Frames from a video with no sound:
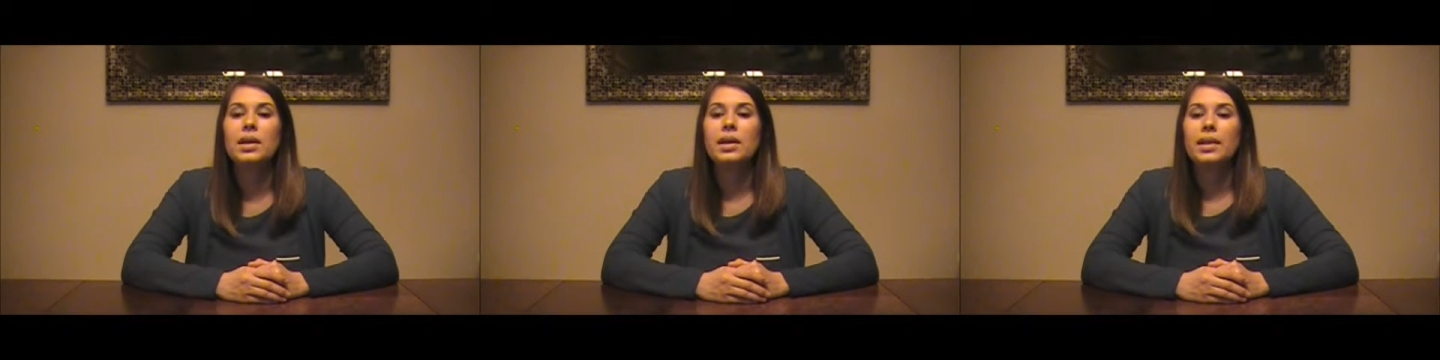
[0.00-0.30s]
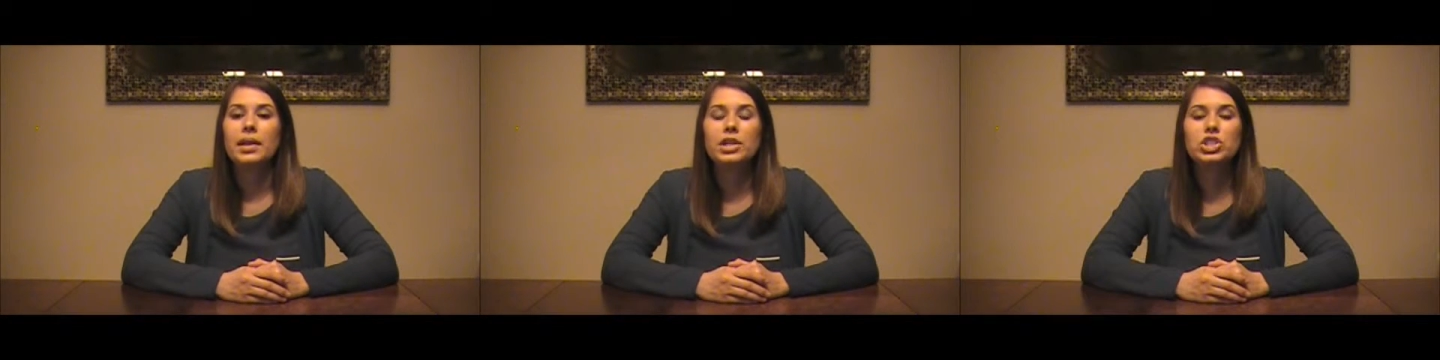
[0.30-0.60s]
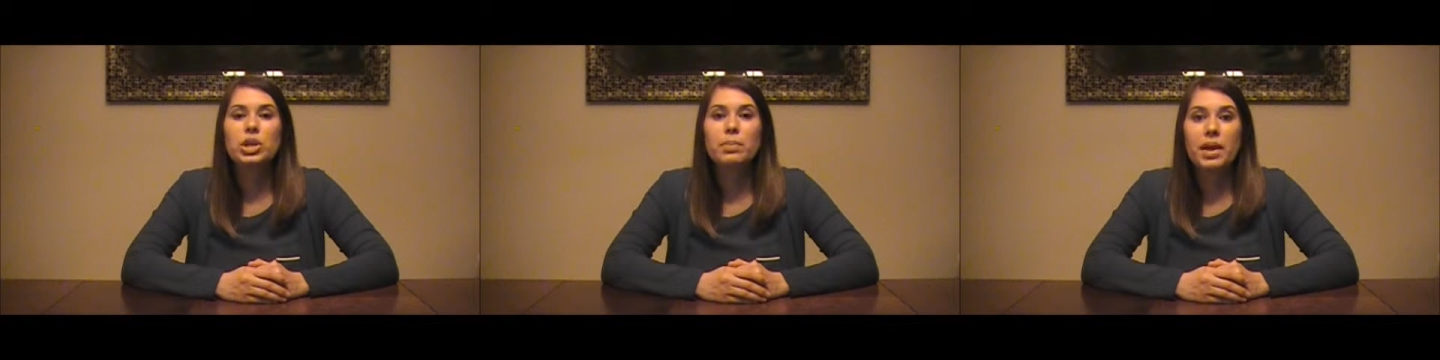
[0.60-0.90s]

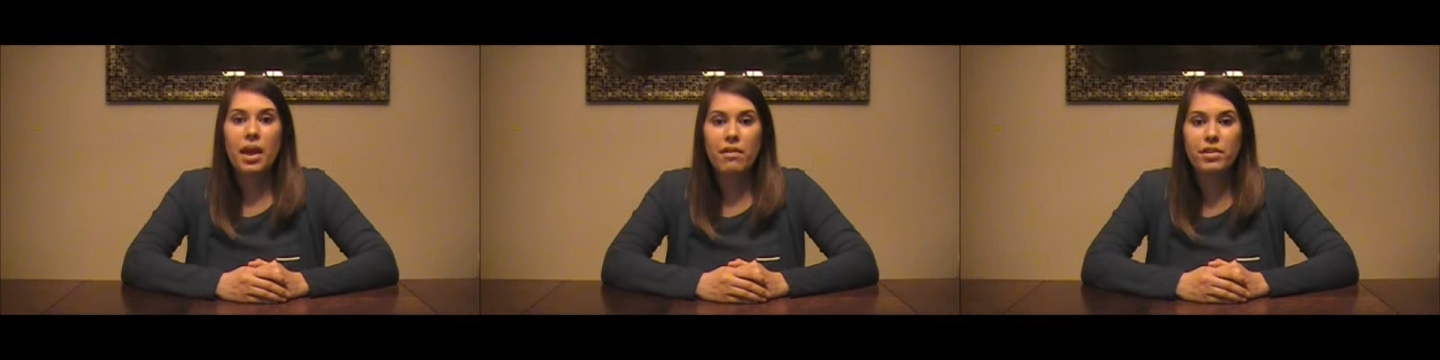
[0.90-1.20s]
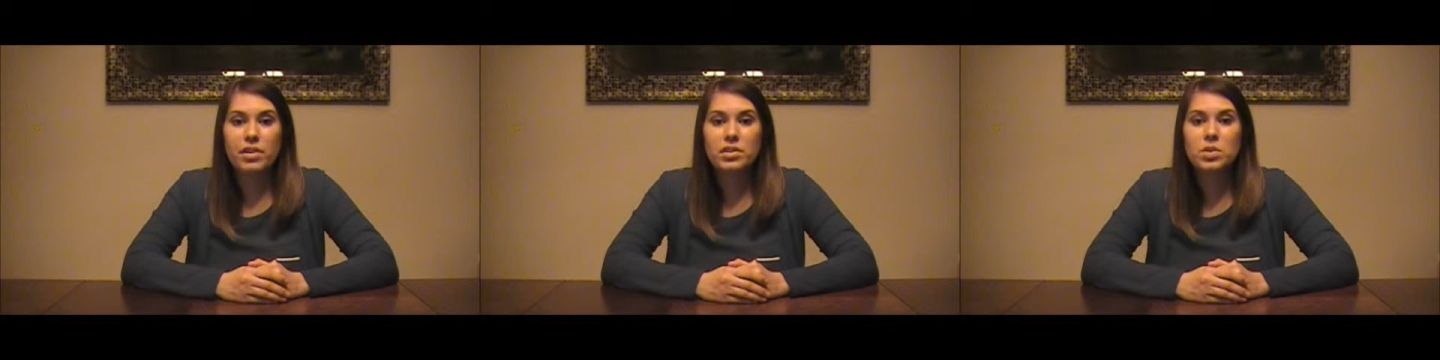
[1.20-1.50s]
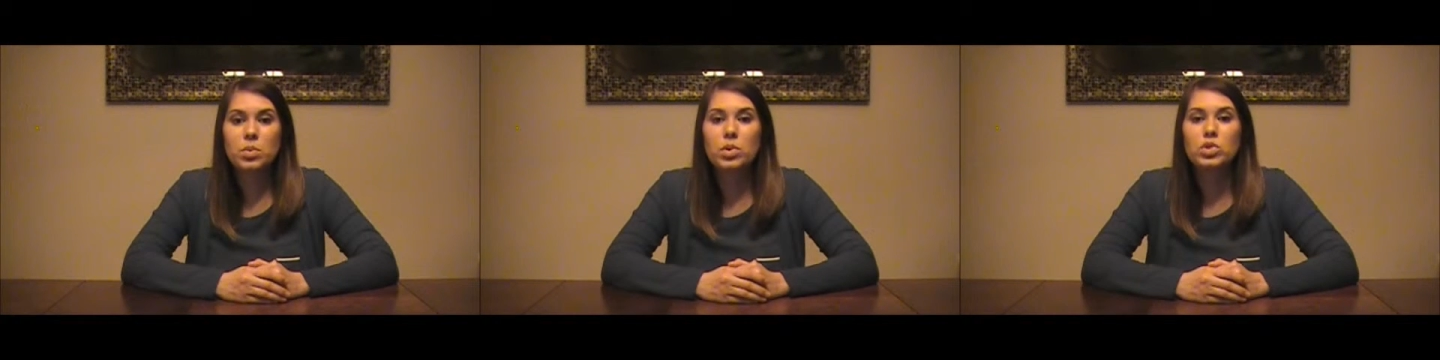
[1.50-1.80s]
Leadership
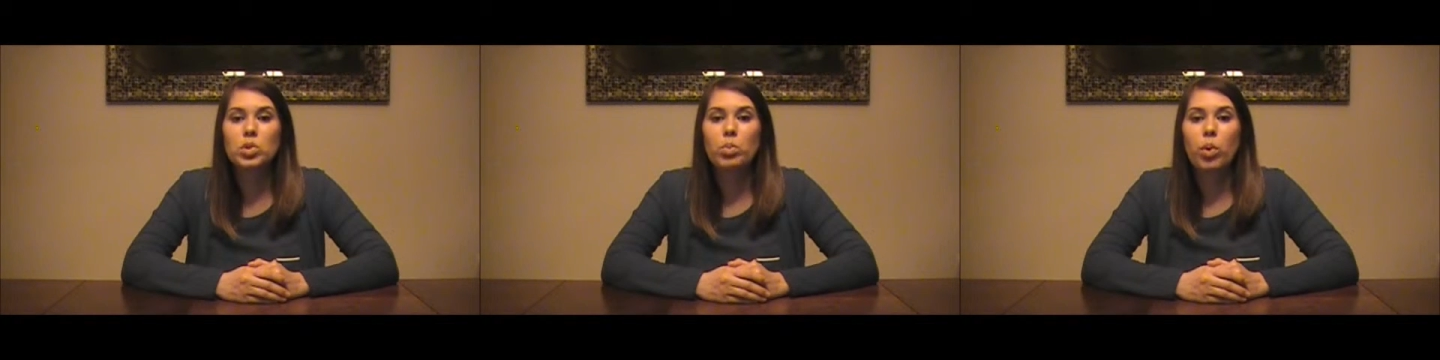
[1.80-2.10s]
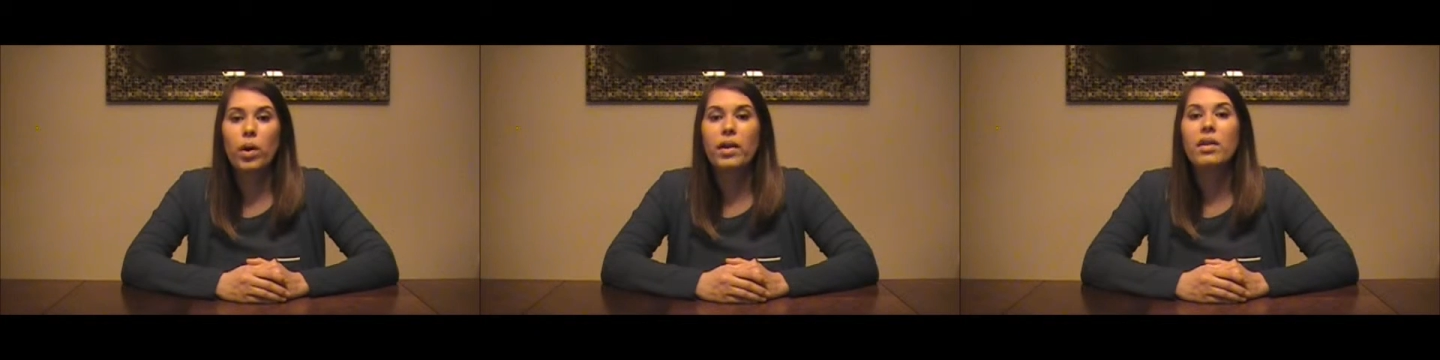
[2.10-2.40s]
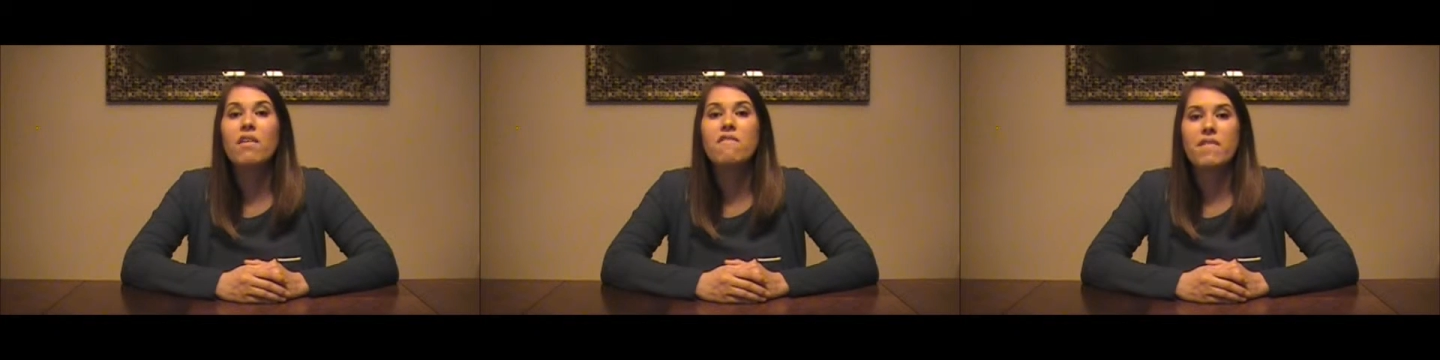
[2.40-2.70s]
behaviors will support
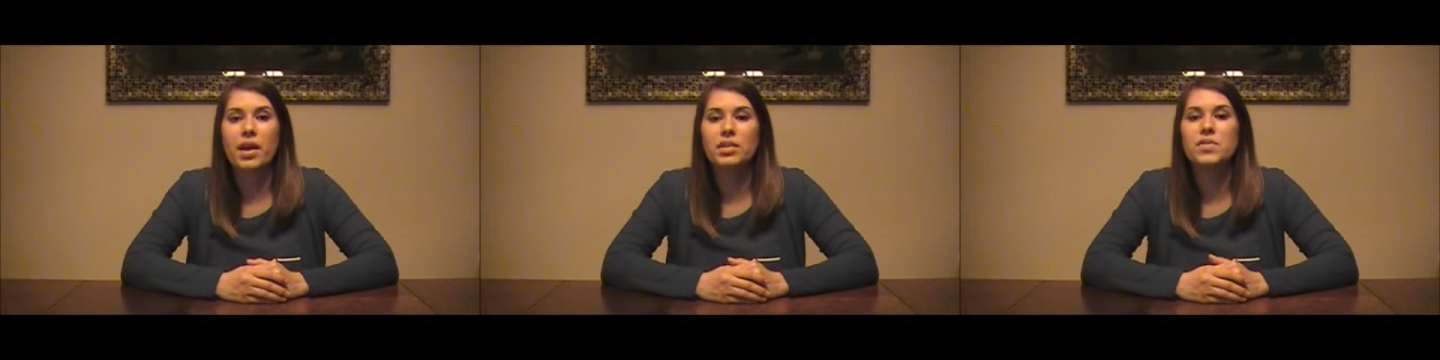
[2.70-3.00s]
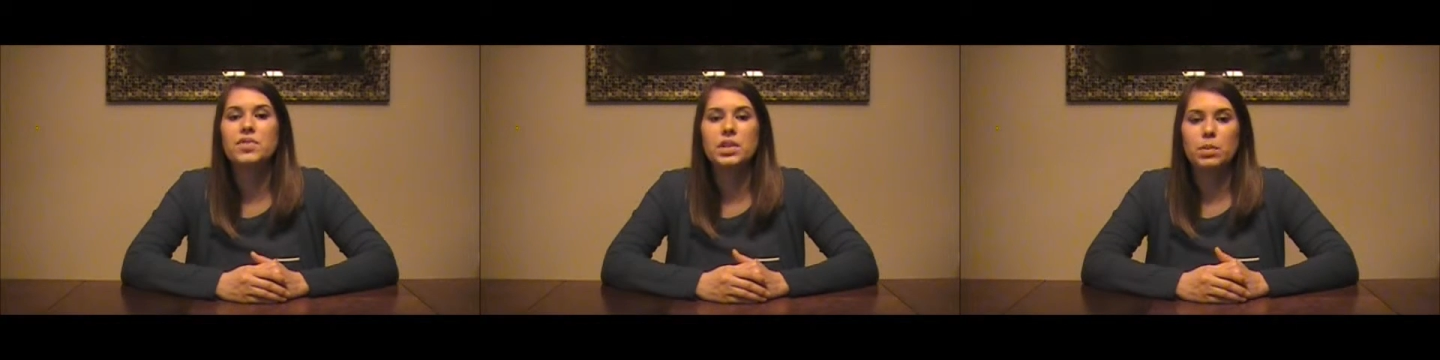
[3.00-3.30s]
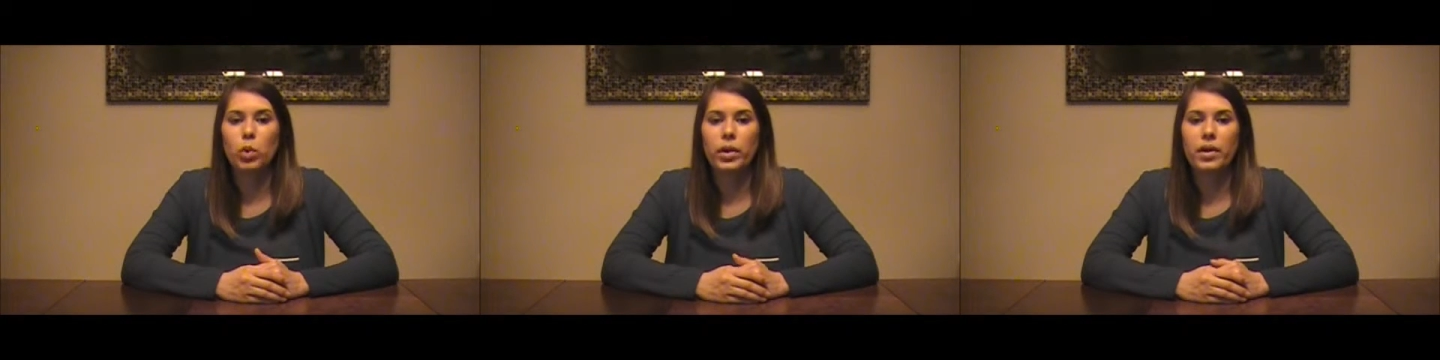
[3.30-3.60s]
effective
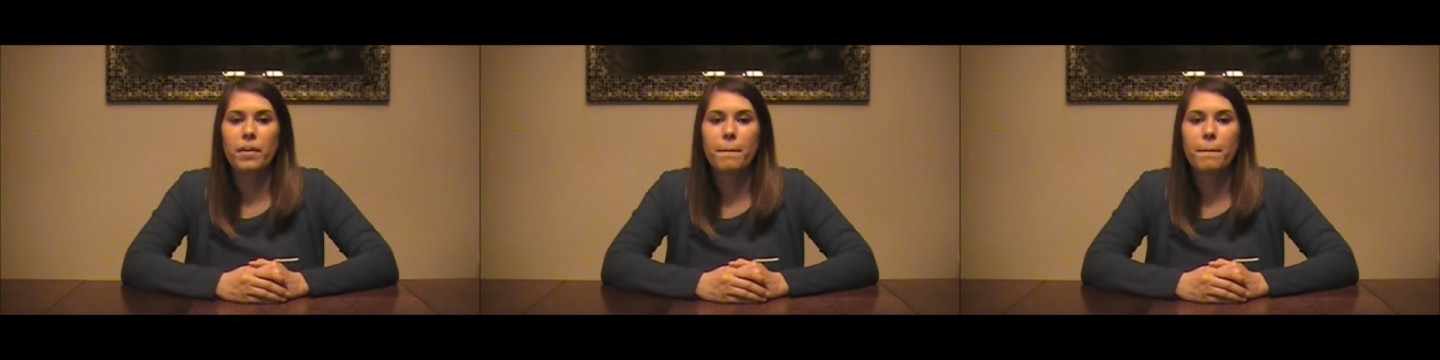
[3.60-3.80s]
teamwork.